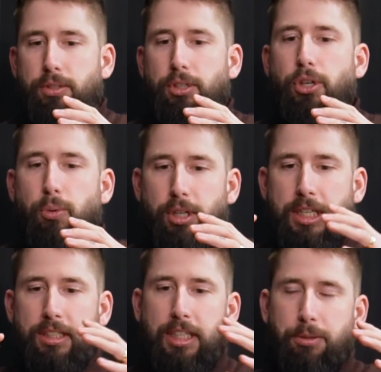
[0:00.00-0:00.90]
you are
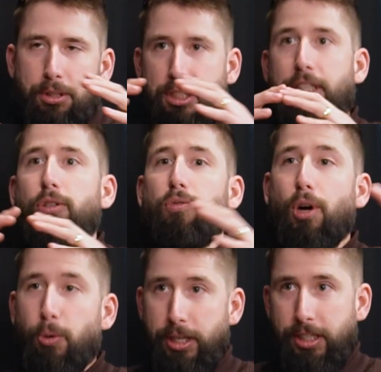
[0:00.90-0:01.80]
continuously
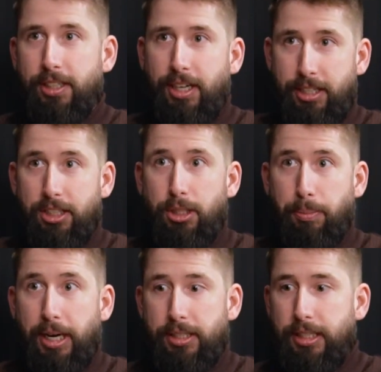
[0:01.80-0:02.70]
growing and
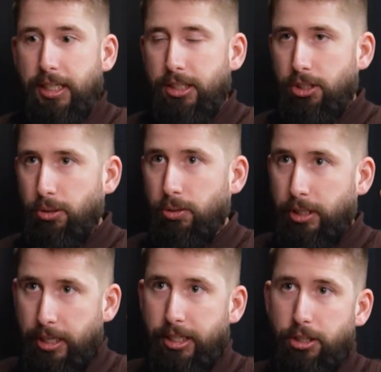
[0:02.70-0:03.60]
expanding as you
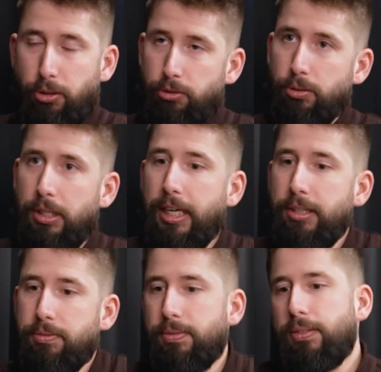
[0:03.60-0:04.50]
kind of go through
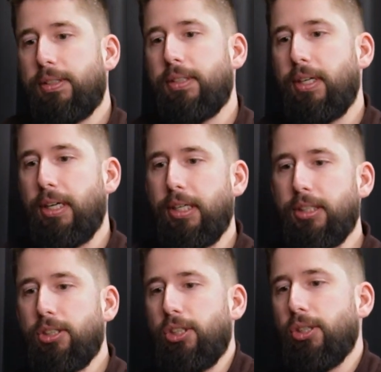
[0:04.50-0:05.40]
life,
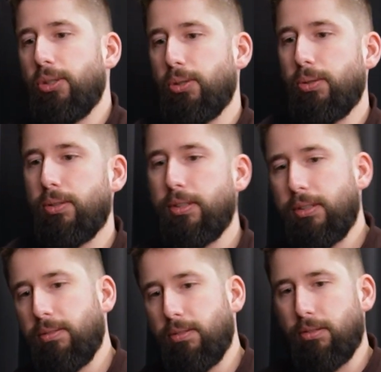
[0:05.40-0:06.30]
as you
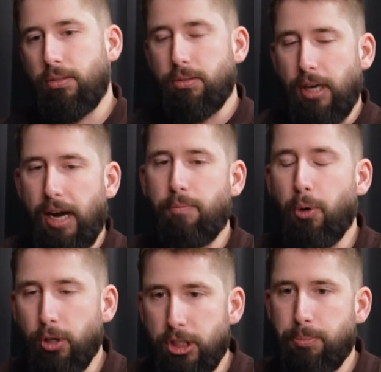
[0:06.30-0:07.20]
have
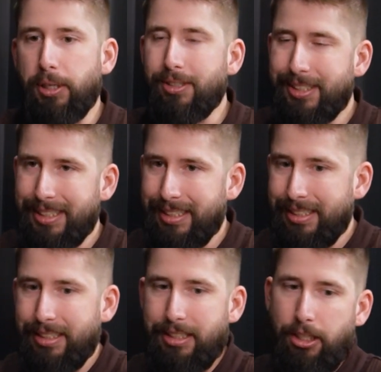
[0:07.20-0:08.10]
more
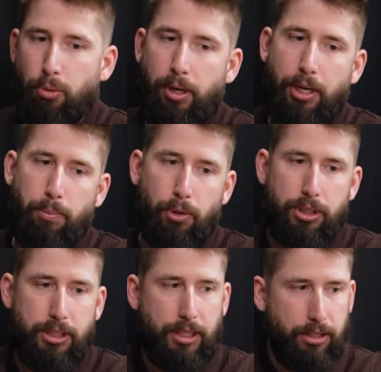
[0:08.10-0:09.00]
experiences, acquire more
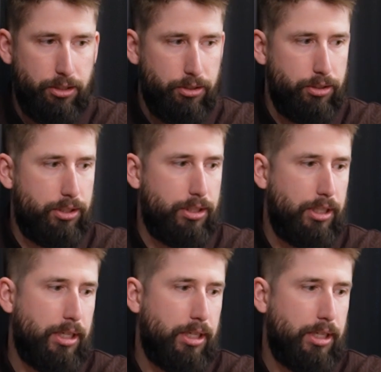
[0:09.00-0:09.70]
skills,